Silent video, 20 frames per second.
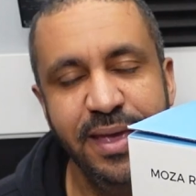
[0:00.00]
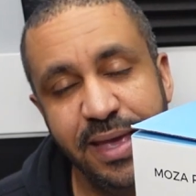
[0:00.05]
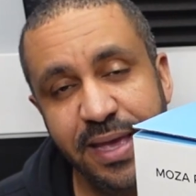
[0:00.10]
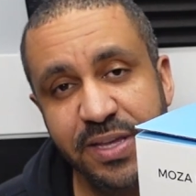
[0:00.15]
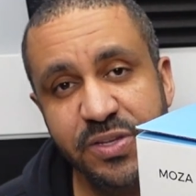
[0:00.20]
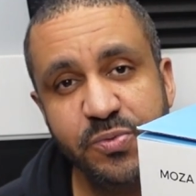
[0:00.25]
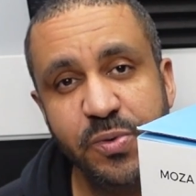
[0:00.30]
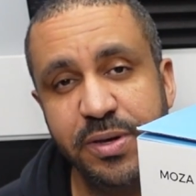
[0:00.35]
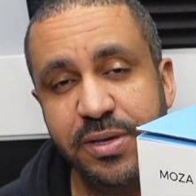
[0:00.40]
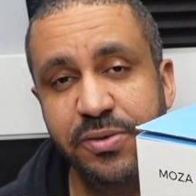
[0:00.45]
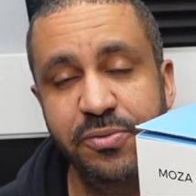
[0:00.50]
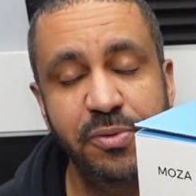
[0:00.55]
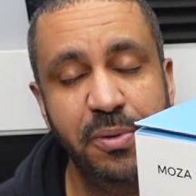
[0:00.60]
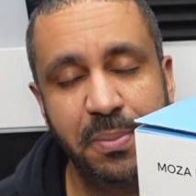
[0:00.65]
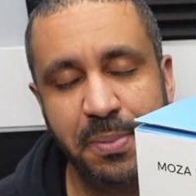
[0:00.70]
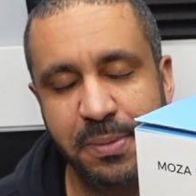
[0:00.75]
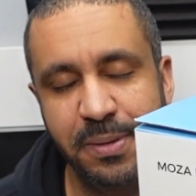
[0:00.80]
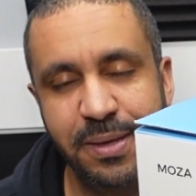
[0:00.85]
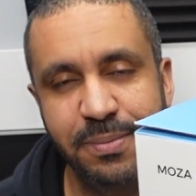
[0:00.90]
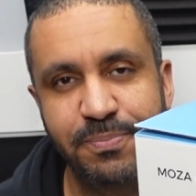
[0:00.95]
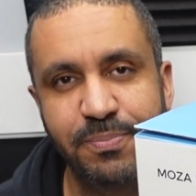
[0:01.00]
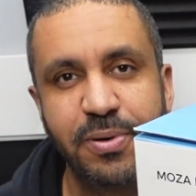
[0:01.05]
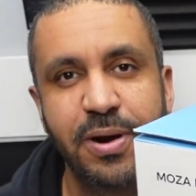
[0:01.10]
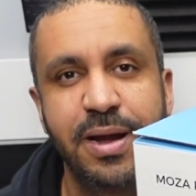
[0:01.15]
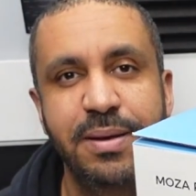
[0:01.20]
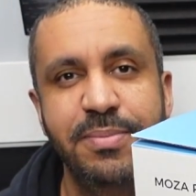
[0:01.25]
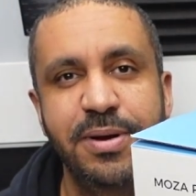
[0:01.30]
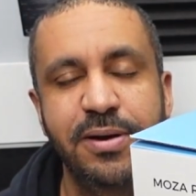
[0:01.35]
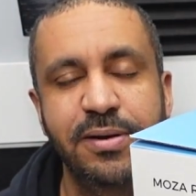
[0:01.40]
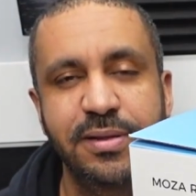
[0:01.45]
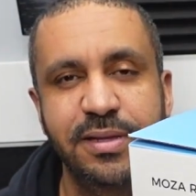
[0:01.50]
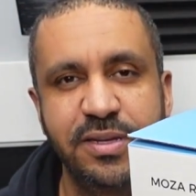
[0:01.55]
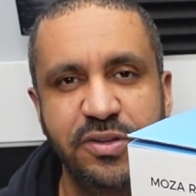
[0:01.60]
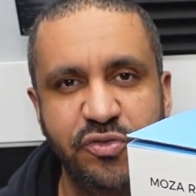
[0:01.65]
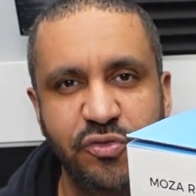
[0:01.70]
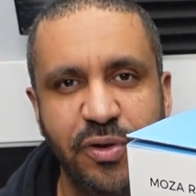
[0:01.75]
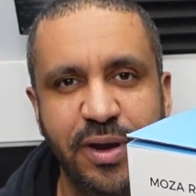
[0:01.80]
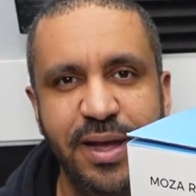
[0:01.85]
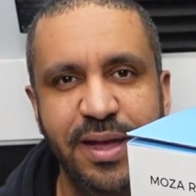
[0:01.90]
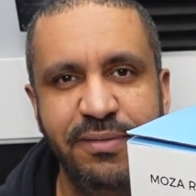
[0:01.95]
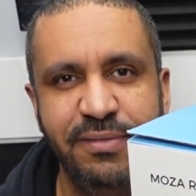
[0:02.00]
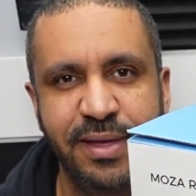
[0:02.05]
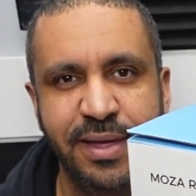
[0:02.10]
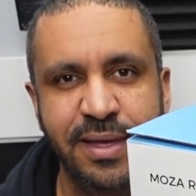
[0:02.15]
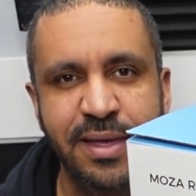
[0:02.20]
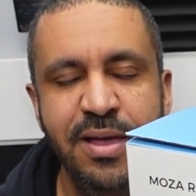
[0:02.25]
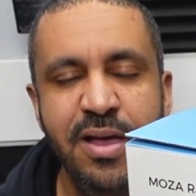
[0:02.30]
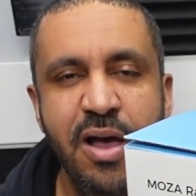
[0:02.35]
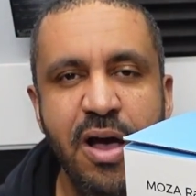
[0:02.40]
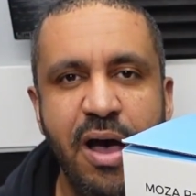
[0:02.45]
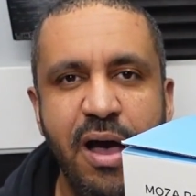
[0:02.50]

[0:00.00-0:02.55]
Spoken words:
is what you will be primarily driving,